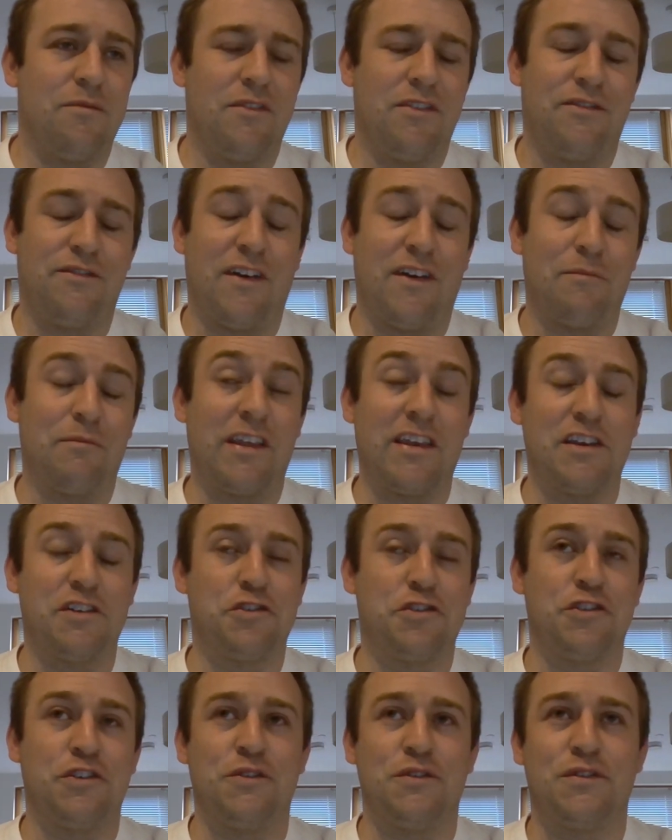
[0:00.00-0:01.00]
family
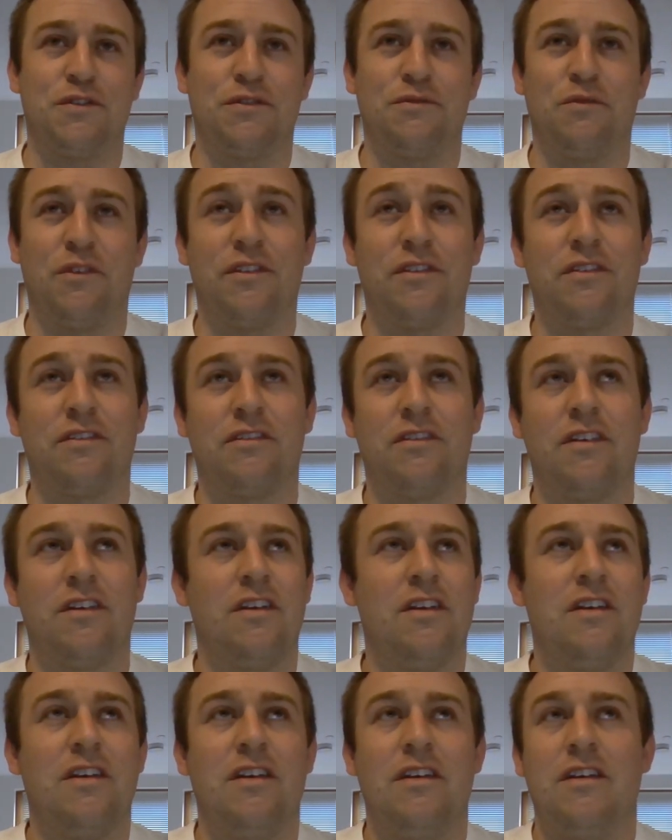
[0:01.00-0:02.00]
issues with
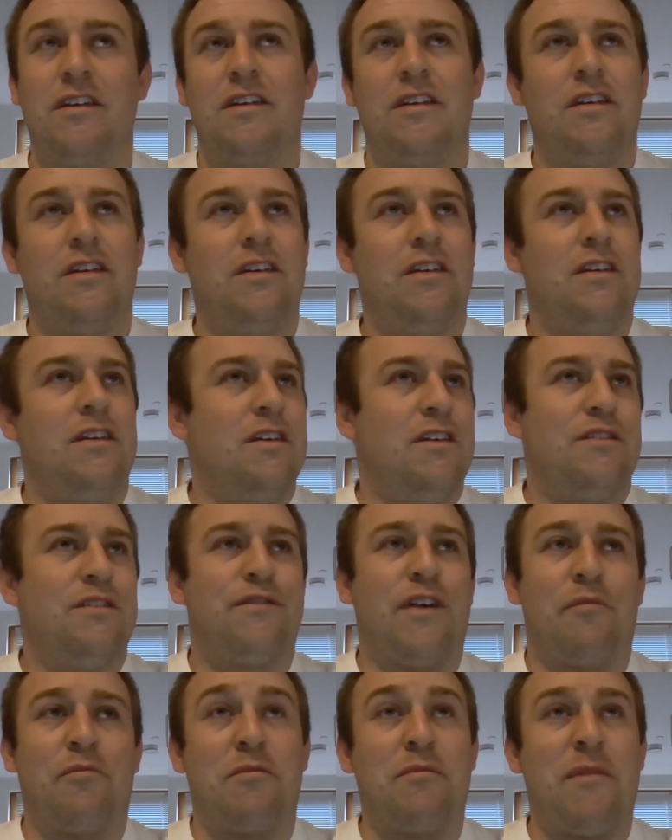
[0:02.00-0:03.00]

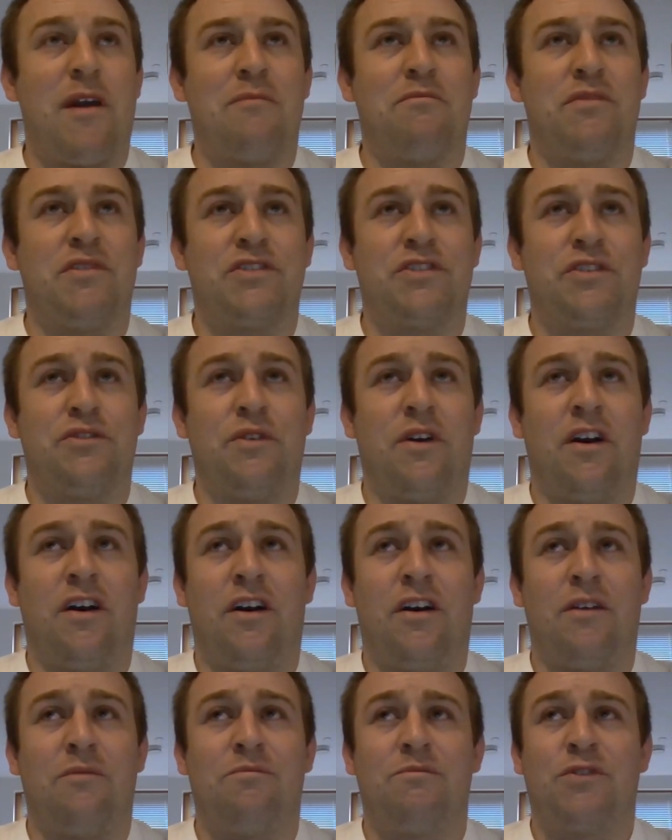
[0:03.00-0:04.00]
family members who
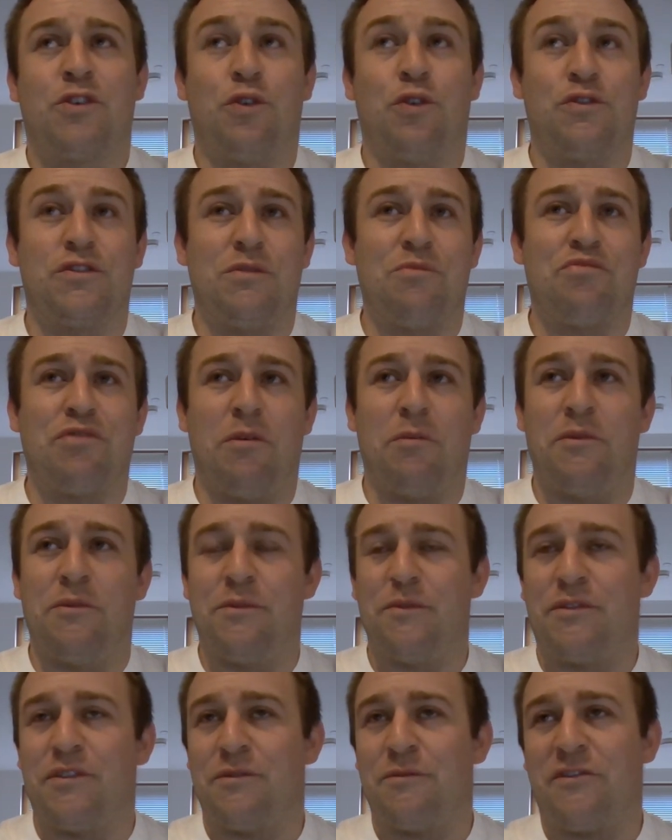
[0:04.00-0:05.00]
are causing
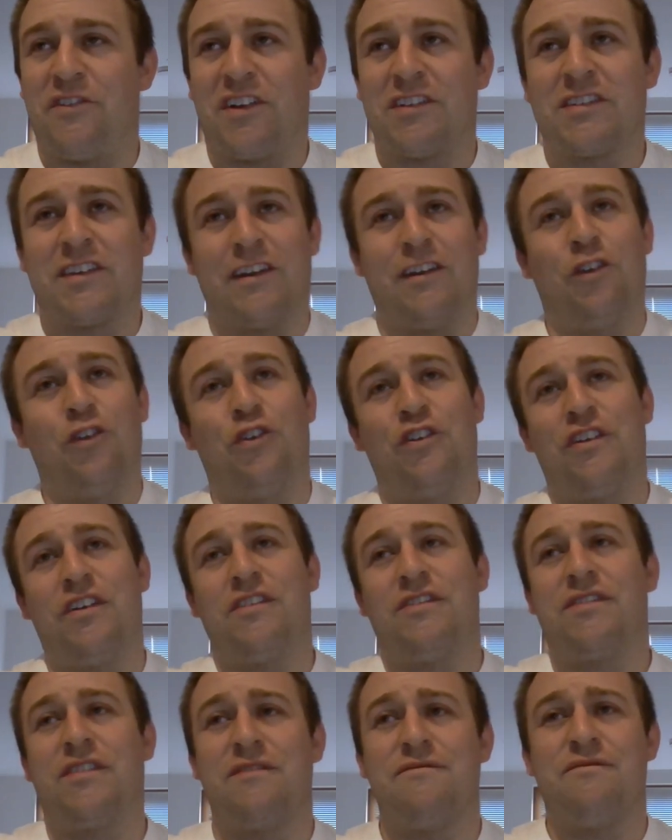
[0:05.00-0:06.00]
problems, and we've had to get
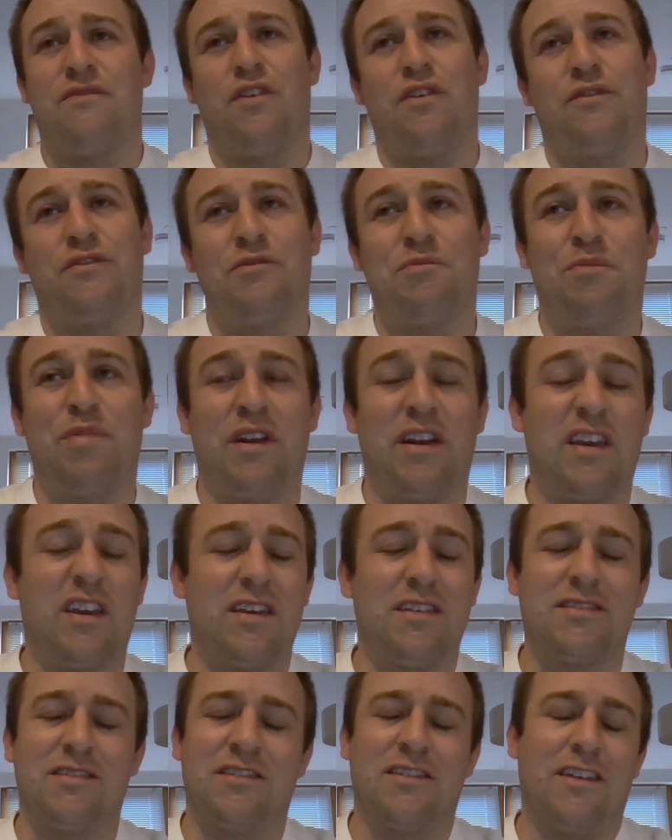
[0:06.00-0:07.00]
lawyers involved and
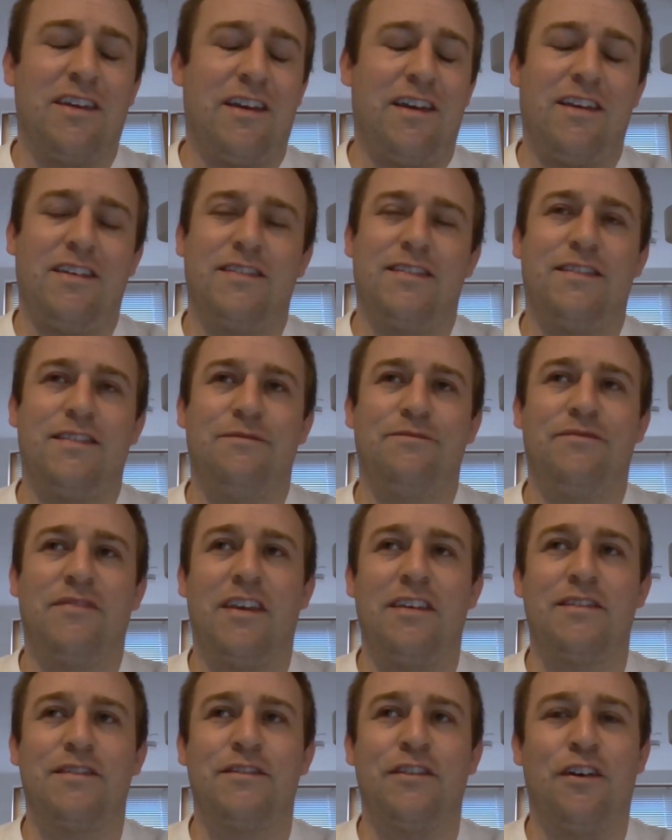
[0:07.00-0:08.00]
police, and
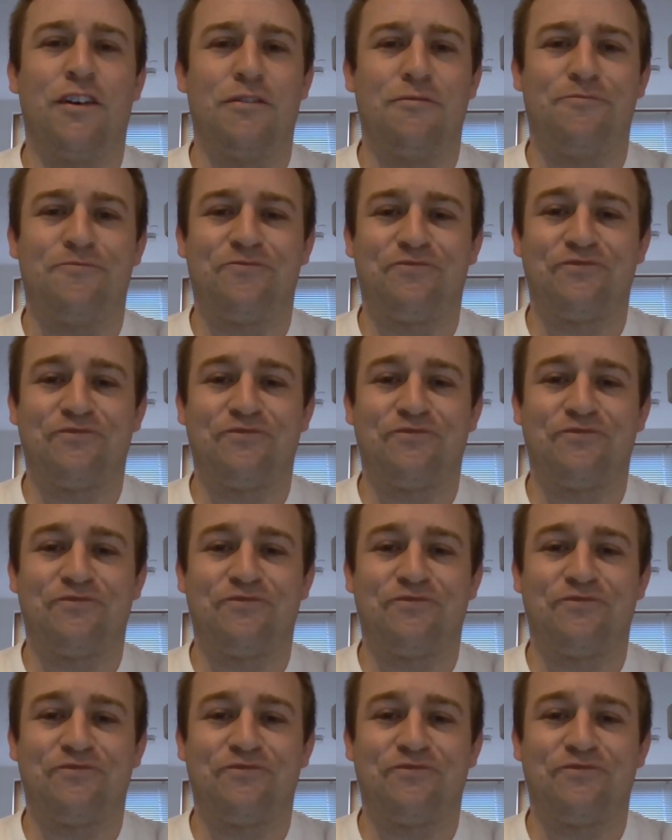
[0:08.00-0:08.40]
it's not.